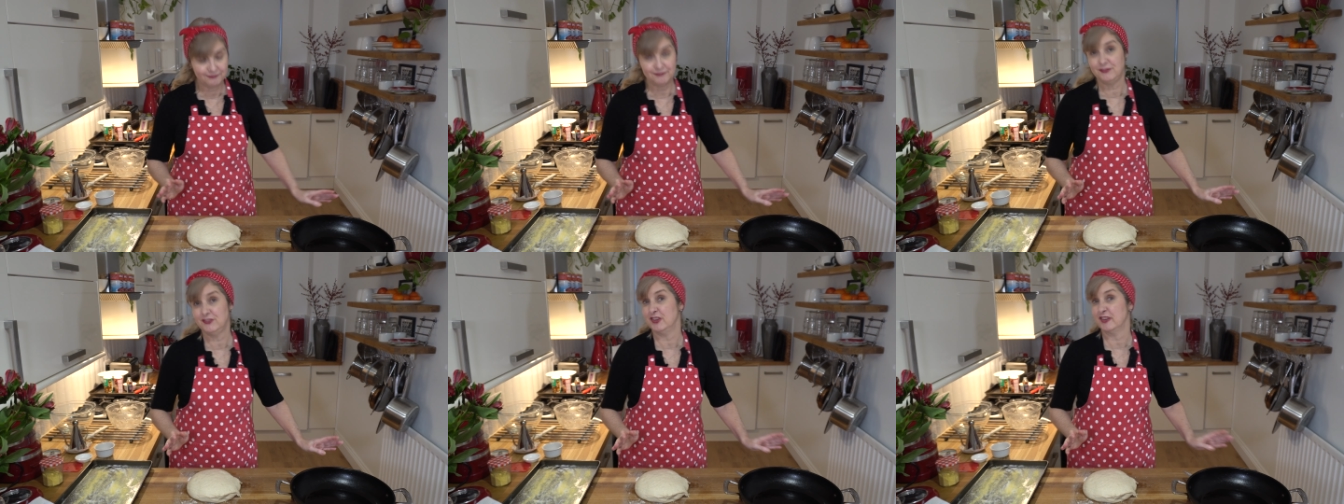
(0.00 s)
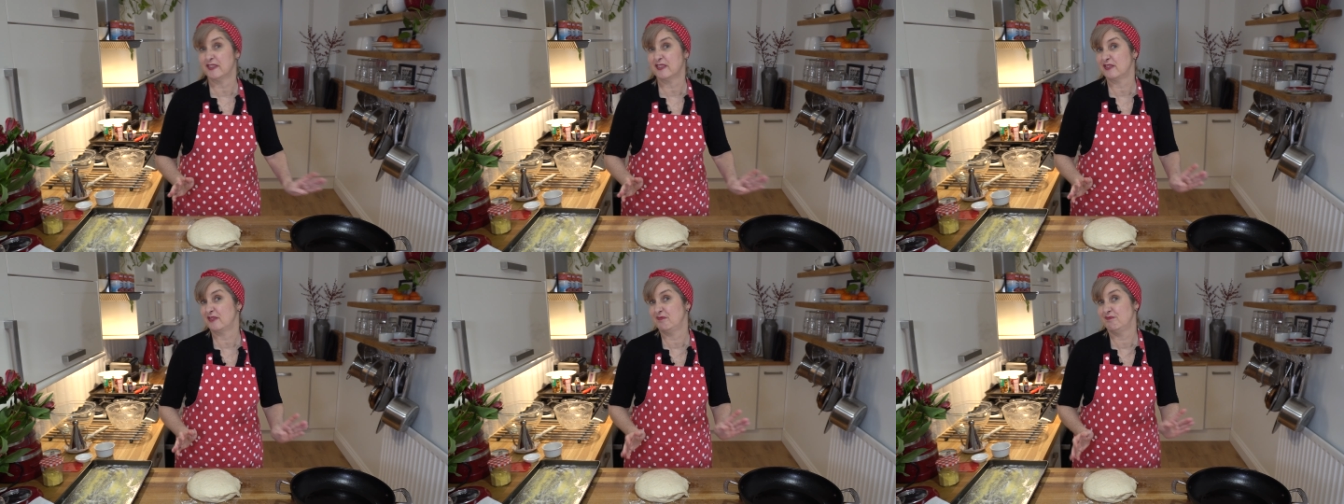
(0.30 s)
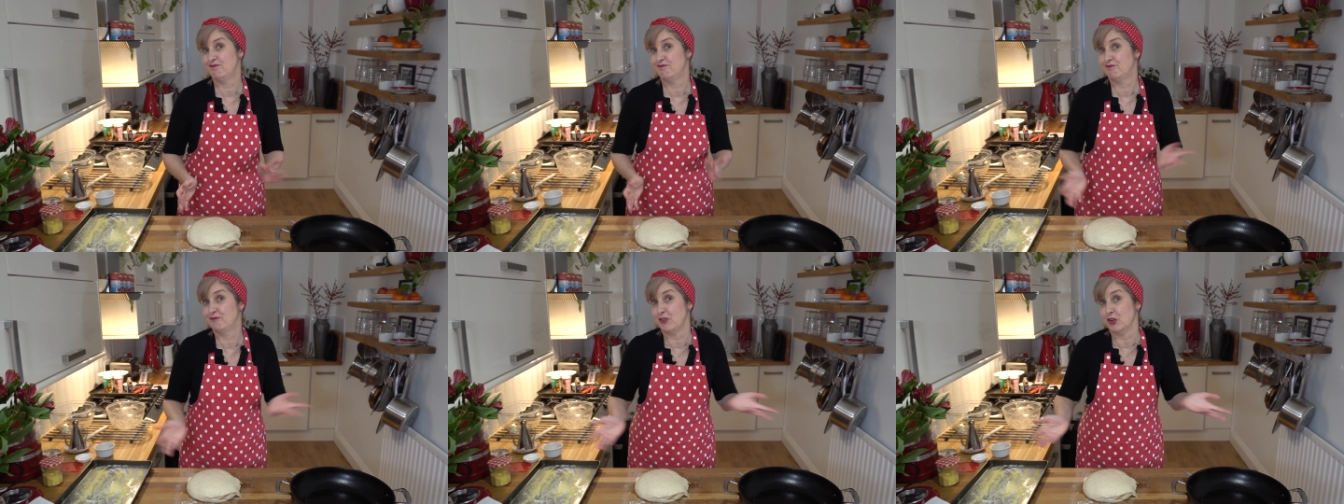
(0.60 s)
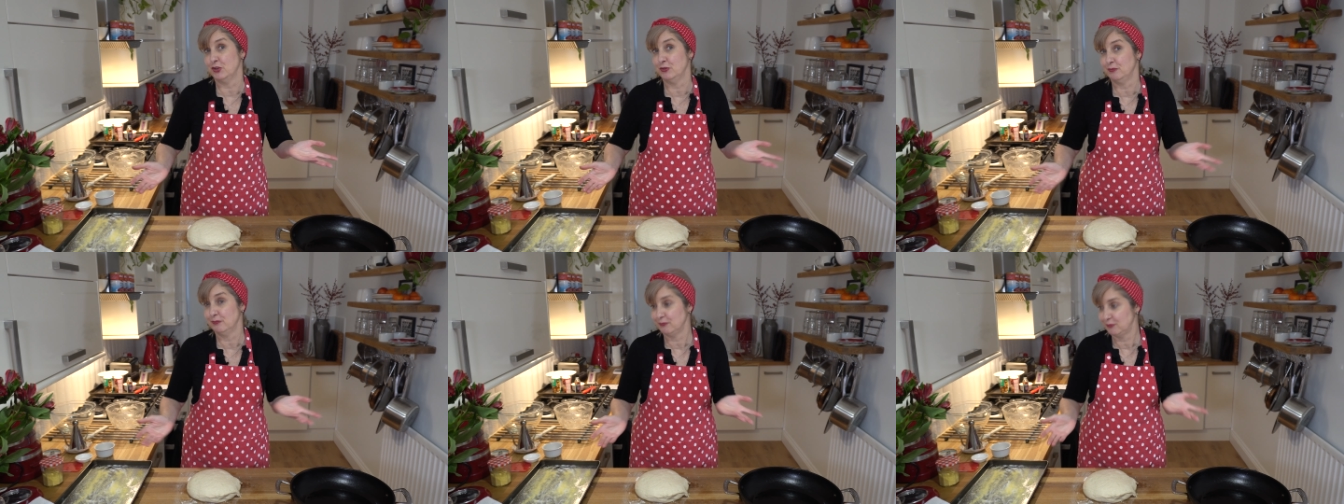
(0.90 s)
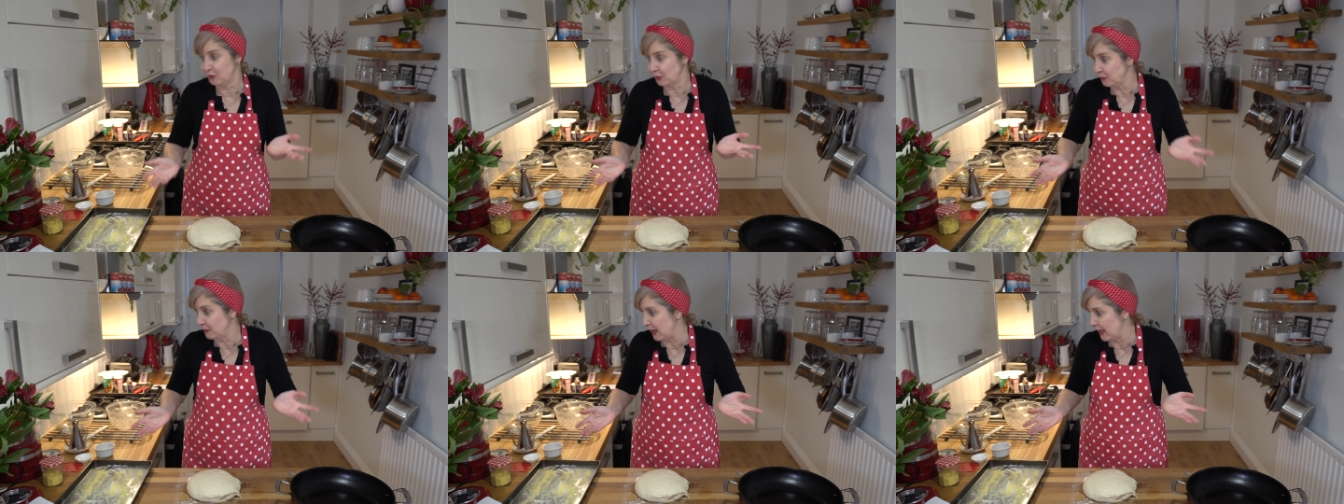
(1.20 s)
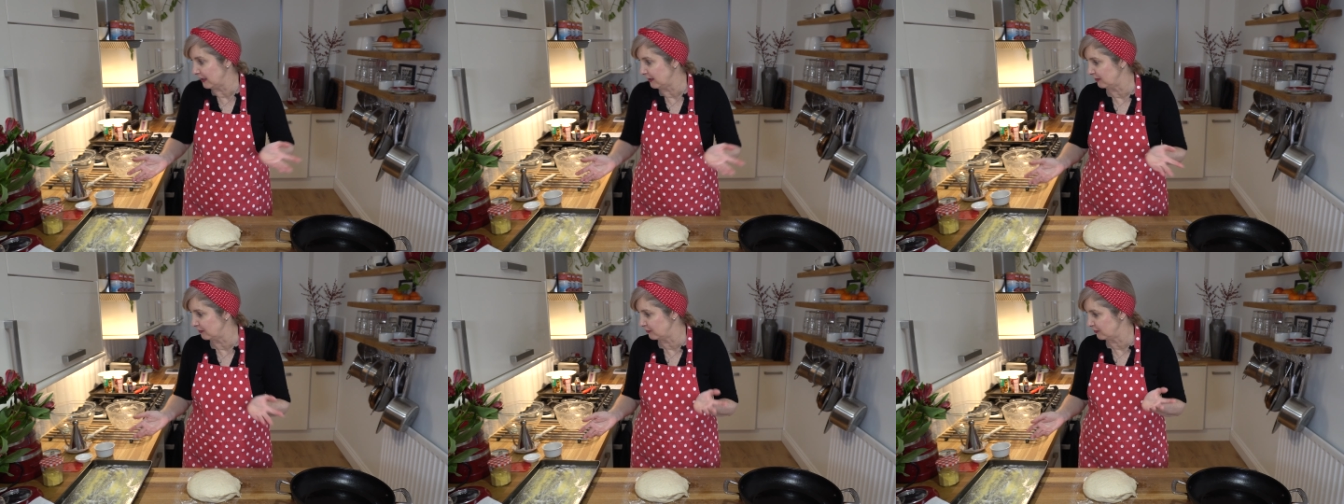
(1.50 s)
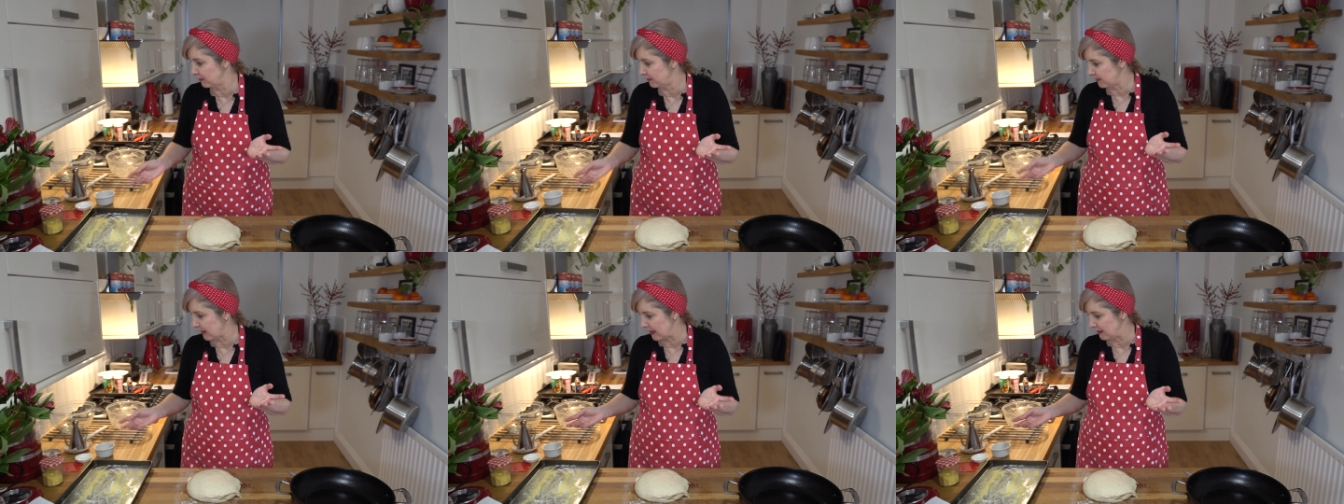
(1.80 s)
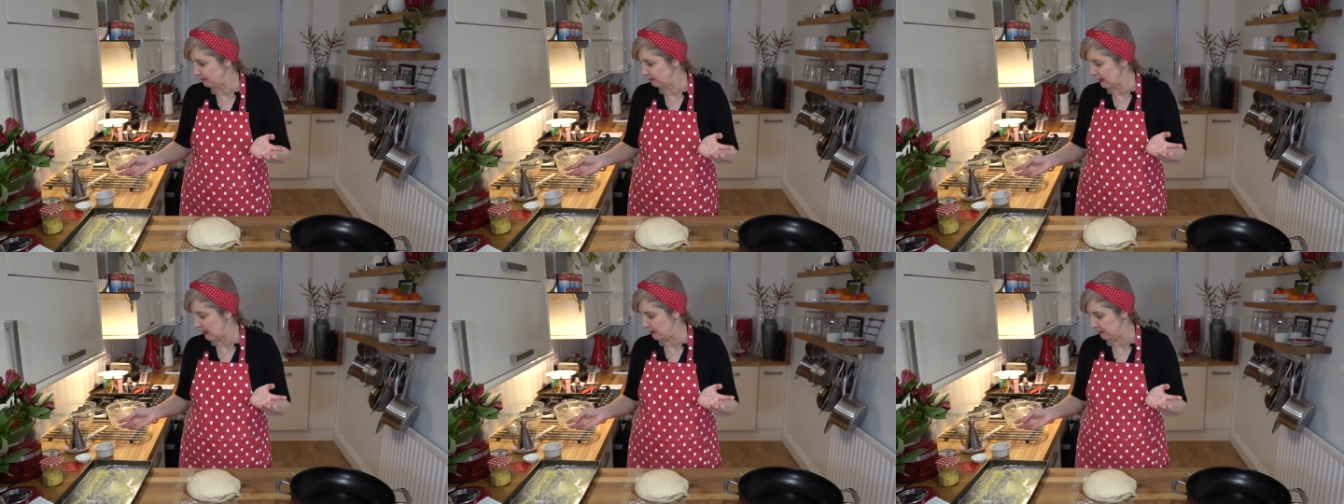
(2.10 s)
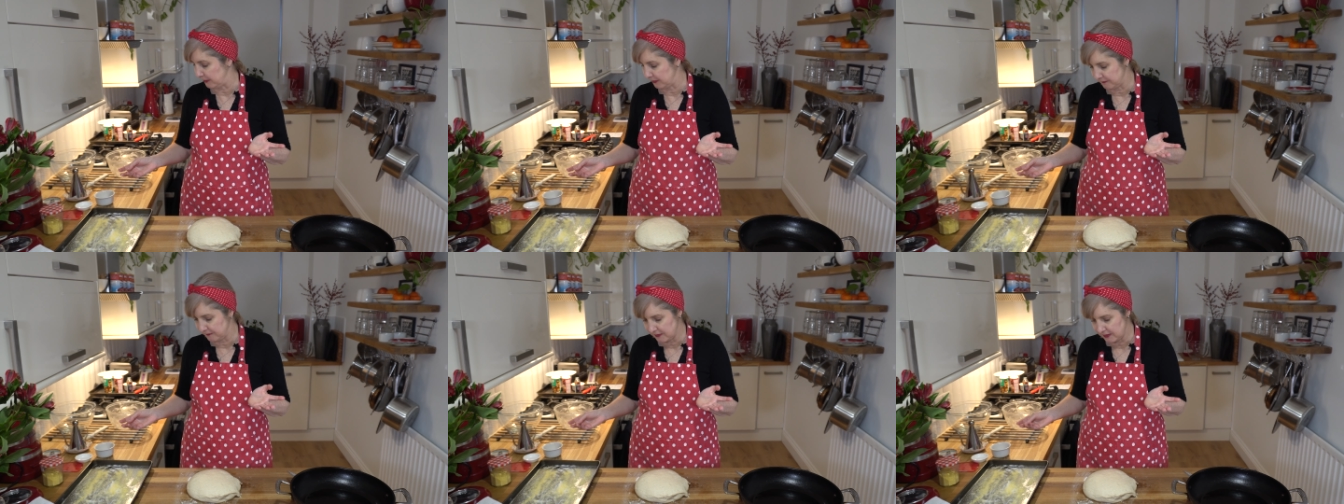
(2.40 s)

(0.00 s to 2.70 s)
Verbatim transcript: just don't don't add it, just add flour.